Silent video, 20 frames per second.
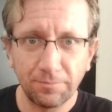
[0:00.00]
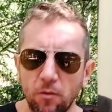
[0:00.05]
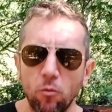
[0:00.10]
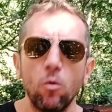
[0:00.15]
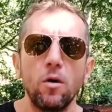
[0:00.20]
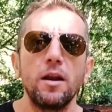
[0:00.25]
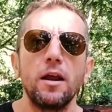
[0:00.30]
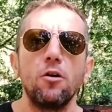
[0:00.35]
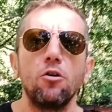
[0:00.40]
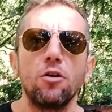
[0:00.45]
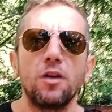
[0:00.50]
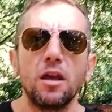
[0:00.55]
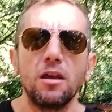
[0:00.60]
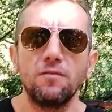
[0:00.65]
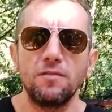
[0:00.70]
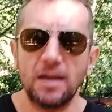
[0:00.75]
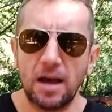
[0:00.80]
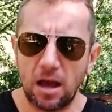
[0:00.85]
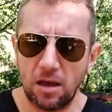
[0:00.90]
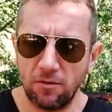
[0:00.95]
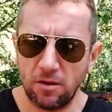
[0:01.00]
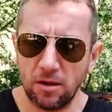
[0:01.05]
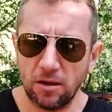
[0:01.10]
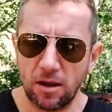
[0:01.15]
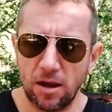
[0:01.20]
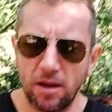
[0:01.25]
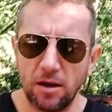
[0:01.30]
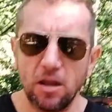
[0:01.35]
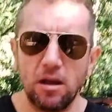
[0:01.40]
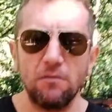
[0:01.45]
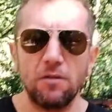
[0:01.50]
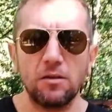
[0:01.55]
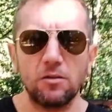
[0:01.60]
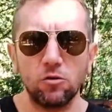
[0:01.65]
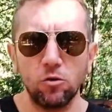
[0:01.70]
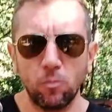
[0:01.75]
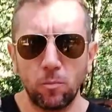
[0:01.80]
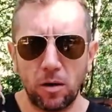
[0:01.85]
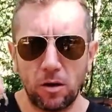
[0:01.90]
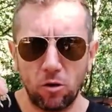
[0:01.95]
When I go cave diving and have a
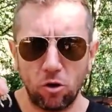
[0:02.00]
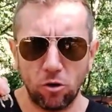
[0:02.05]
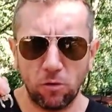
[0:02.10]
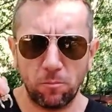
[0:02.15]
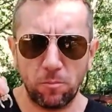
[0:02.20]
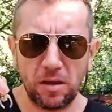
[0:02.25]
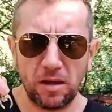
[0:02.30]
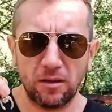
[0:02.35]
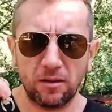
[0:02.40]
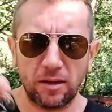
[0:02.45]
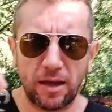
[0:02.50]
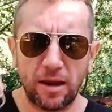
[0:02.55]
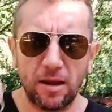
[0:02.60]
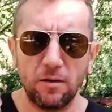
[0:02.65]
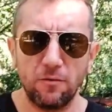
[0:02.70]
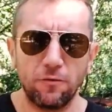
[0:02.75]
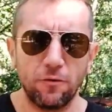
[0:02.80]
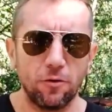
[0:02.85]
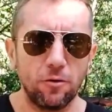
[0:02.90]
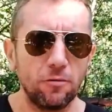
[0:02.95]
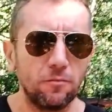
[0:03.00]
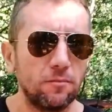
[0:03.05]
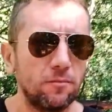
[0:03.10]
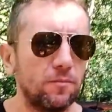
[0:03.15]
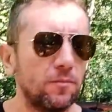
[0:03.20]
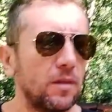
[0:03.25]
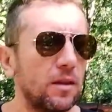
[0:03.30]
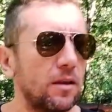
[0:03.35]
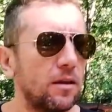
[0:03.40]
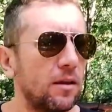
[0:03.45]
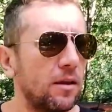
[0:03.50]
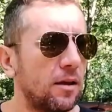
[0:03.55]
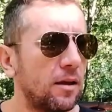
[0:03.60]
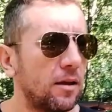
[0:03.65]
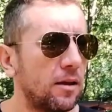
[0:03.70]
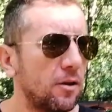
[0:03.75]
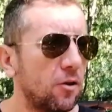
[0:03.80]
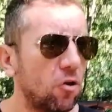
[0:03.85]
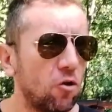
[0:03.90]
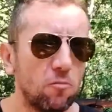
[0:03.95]
super long pigtail for
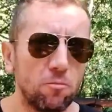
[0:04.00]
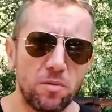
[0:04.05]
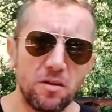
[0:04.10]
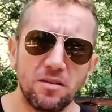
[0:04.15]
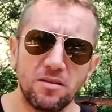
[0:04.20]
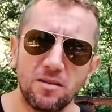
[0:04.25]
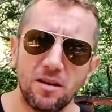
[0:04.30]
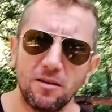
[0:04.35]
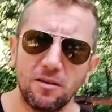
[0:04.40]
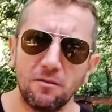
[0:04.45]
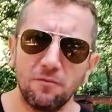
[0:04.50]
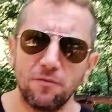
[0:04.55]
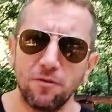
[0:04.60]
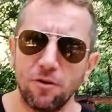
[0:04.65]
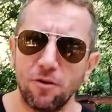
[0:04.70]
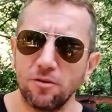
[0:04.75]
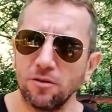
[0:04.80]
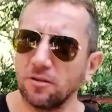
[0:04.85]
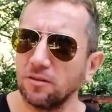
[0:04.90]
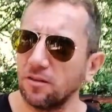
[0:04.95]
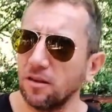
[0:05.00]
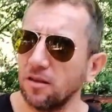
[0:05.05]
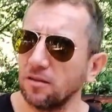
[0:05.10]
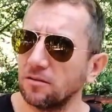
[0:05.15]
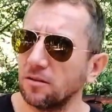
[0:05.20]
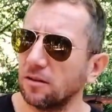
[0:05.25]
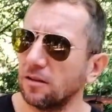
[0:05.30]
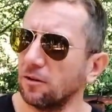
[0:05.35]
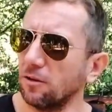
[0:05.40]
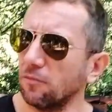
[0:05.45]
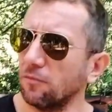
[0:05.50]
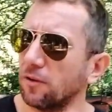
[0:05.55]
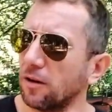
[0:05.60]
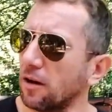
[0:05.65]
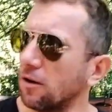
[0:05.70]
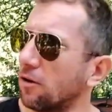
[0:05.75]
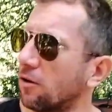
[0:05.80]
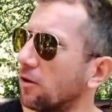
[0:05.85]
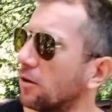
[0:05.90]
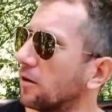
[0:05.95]
compensating for other things that are not very
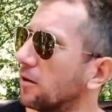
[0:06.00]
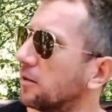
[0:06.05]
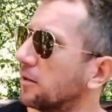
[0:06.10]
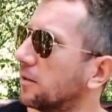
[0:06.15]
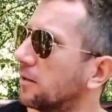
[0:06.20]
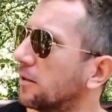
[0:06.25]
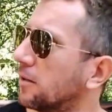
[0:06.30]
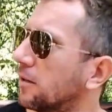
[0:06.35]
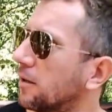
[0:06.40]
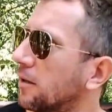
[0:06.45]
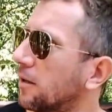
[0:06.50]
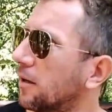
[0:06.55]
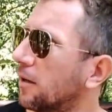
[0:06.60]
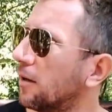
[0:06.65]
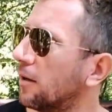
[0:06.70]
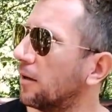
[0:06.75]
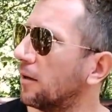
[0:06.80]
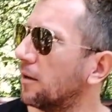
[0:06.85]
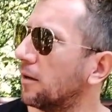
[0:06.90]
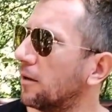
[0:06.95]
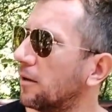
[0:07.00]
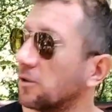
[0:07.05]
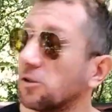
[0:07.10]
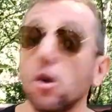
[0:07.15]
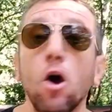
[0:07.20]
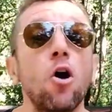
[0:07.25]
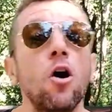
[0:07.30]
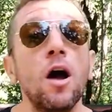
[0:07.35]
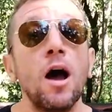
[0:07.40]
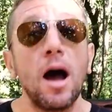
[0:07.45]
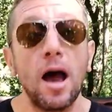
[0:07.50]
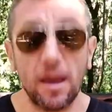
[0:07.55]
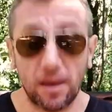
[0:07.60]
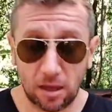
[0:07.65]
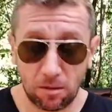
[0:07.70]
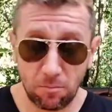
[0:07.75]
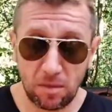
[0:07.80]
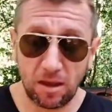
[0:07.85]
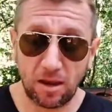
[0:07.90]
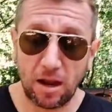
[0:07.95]
long, so I
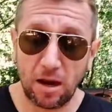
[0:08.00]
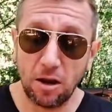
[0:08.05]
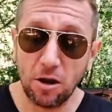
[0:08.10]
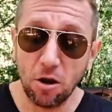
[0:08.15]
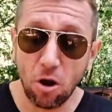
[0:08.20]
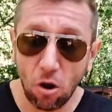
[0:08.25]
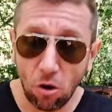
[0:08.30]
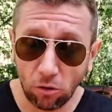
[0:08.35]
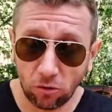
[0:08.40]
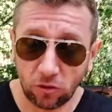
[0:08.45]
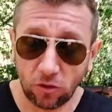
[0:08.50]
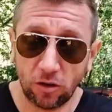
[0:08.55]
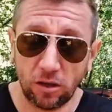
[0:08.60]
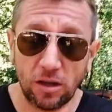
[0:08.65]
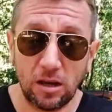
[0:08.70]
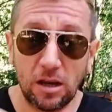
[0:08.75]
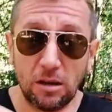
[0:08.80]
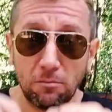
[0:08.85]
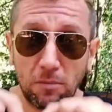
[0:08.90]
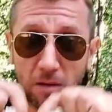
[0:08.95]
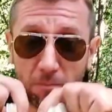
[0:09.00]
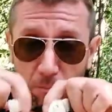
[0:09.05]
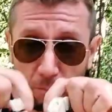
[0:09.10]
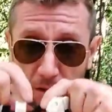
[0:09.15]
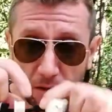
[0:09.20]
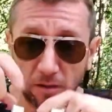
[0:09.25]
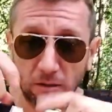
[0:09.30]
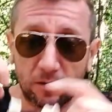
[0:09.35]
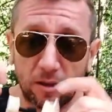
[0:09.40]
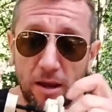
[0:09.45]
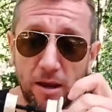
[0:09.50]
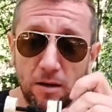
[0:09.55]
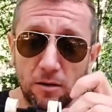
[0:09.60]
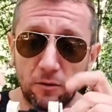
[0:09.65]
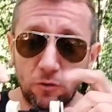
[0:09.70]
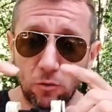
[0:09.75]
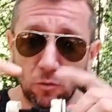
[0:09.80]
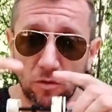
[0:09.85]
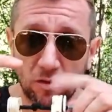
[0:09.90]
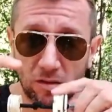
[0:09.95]
can make a note in my pigtail
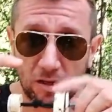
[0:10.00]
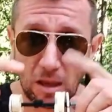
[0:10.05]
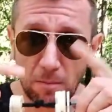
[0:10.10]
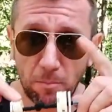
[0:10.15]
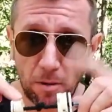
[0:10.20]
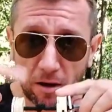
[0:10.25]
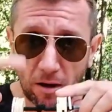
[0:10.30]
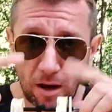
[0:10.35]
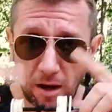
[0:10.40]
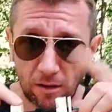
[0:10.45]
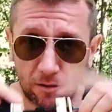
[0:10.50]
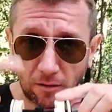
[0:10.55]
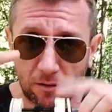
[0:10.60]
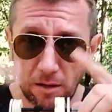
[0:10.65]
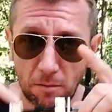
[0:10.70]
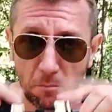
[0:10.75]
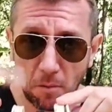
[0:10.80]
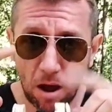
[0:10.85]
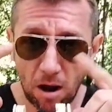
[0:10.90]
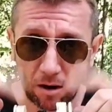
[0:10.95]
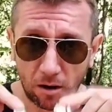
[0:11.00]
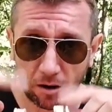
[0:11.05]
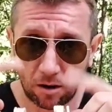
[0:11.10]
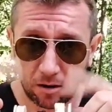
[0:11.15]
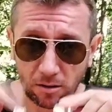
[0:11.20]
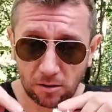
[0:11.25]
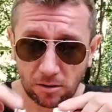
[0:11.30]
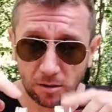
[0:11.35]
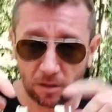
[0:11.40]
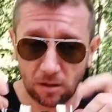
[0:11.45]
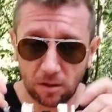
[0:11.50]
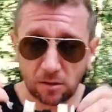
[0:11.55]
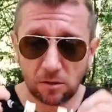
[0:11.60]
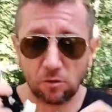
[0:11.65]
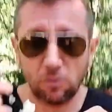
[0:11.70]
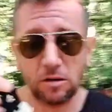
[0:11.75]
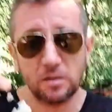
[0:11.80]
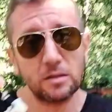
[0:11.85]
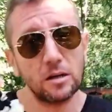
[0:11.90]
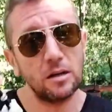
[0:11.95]
to separate the markers,
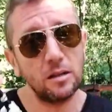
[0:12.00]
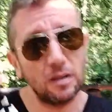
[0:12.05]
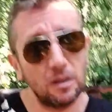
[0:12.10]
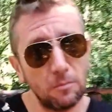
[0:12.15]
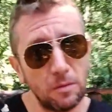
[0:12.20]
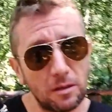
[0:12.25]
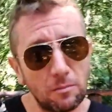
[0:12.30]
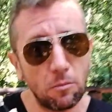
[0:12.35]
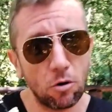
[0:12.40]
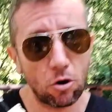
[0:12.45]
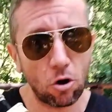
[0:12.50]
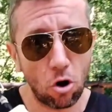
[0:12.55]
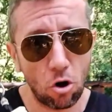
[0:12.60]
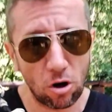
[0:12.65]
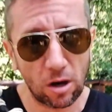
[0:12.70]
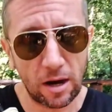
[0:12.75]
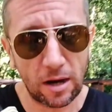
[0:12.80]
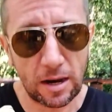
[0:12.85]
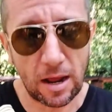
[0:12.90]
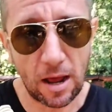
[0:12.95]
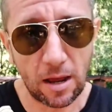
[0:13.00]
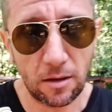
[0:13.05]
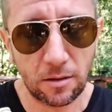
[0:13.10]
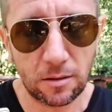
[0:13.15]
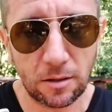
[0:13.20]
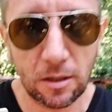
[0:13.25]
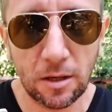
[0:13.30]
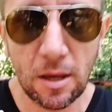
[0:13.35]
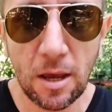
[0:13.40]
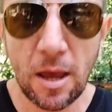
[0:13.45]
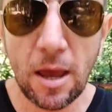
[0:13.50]
so it's a little bit more organized.